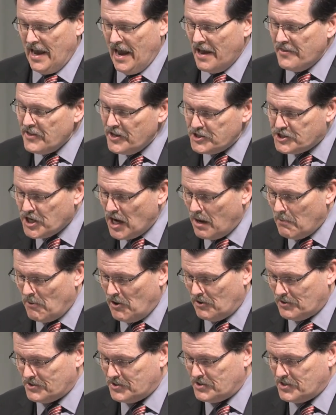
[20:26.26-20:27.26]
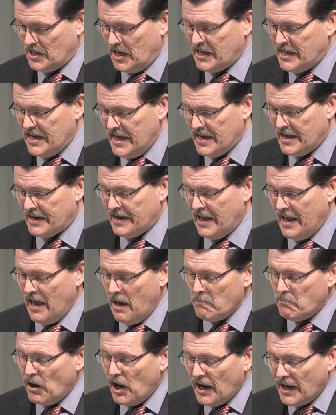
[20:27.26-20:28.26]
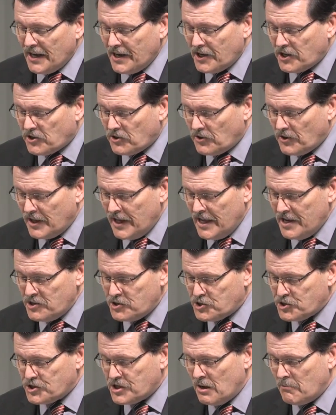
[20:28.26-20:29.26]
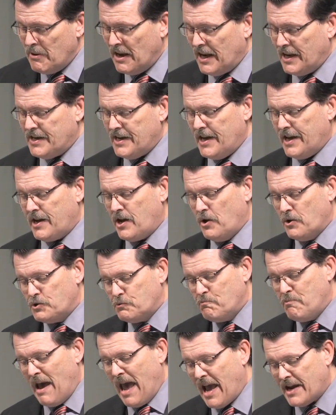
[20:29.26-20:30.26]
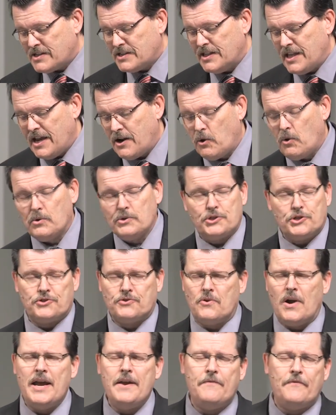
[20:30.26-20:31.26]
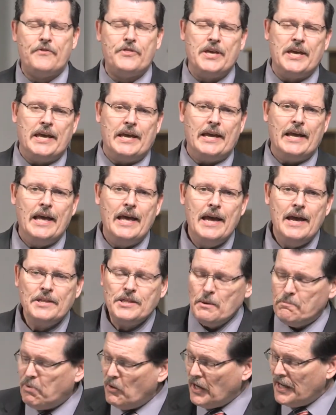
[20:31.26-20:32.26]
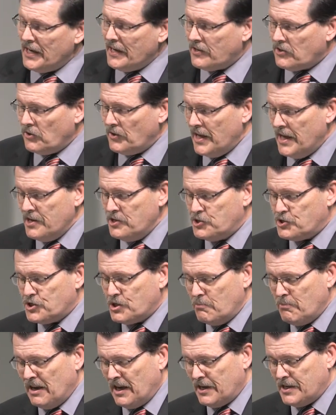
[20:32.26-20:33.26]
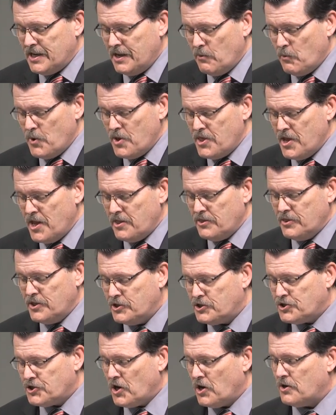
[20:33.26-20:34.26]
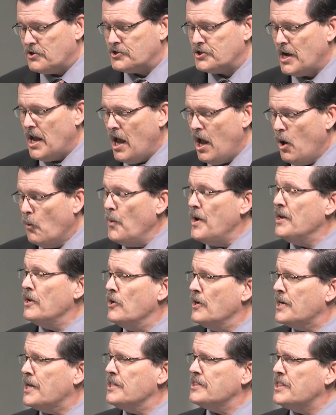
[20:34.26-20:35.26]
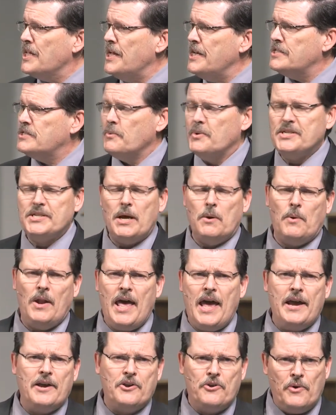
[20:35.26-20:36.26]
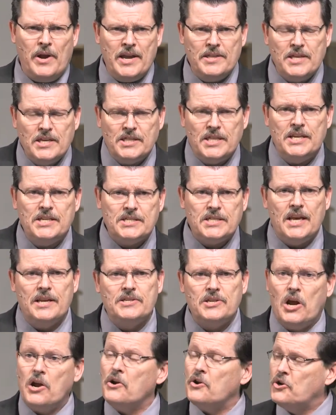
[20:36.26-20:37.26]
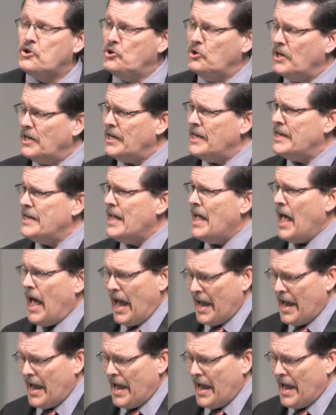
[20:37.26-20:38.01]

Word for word: And then tumults. Again, political instability. It goes back to that whole strife thing, the political instability within the church. We look at these and we say, well, I agree that these things aren't good.